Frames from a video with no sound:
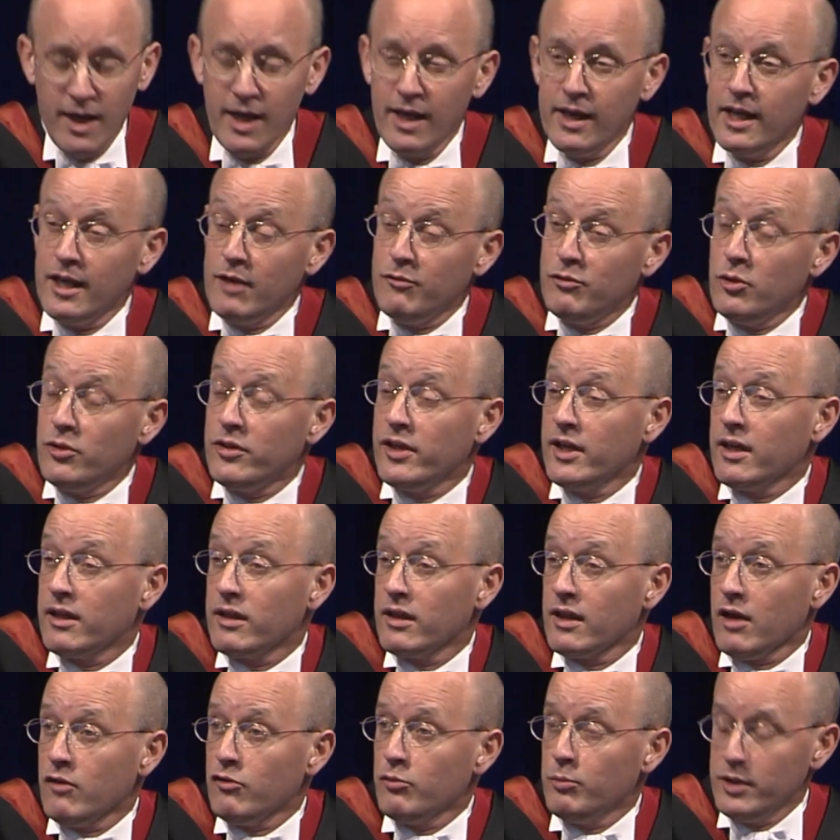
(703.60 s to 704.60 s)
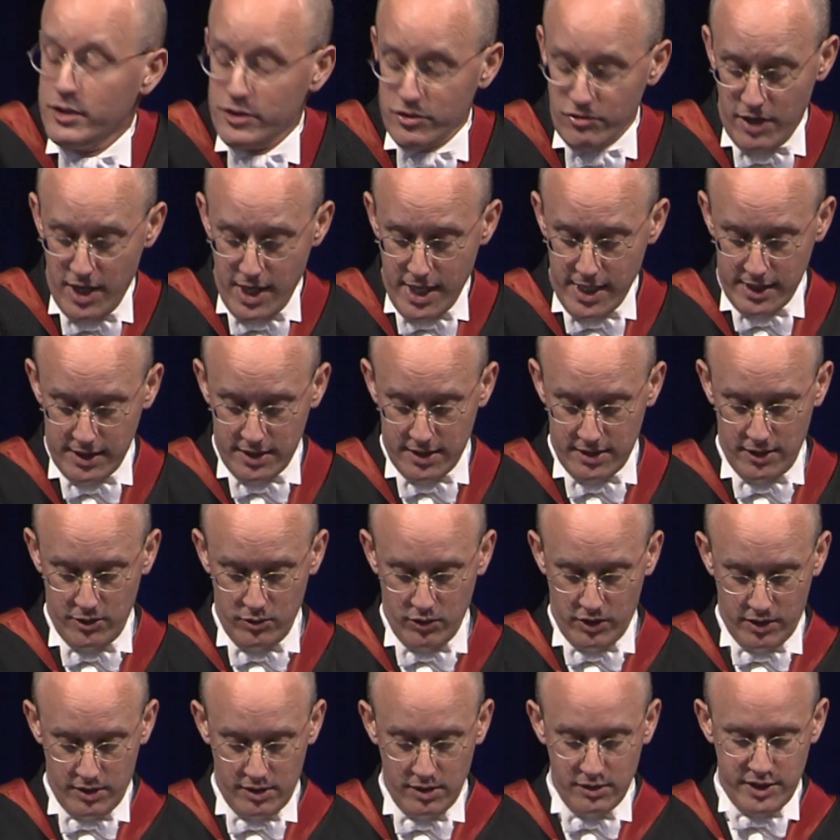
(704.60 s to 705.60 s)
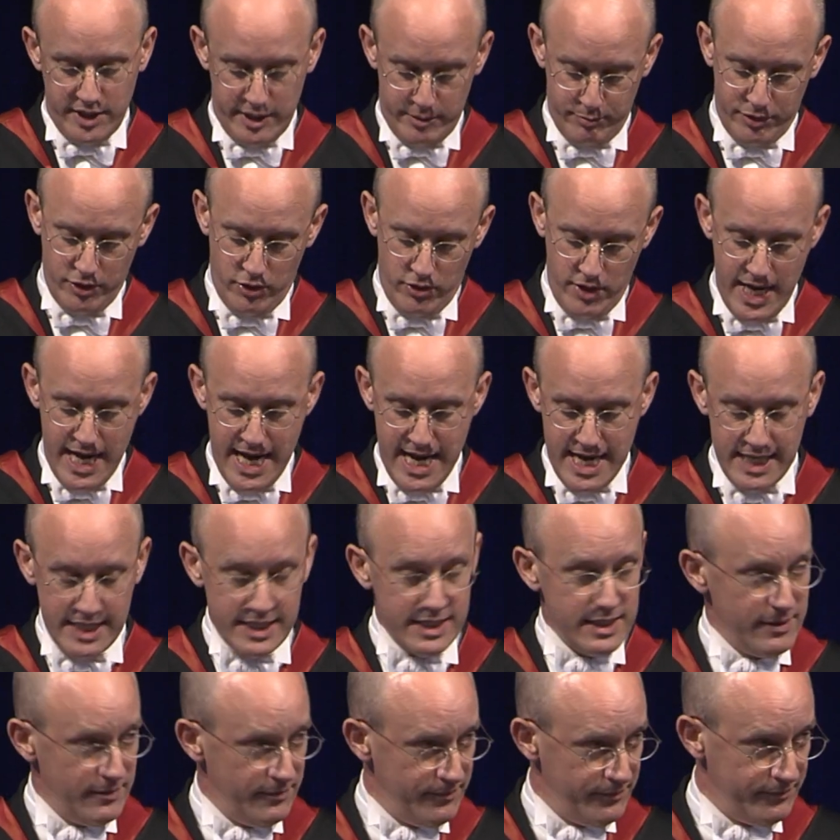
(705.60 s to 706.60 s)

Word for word: If you think the government's right, you can tip your hat.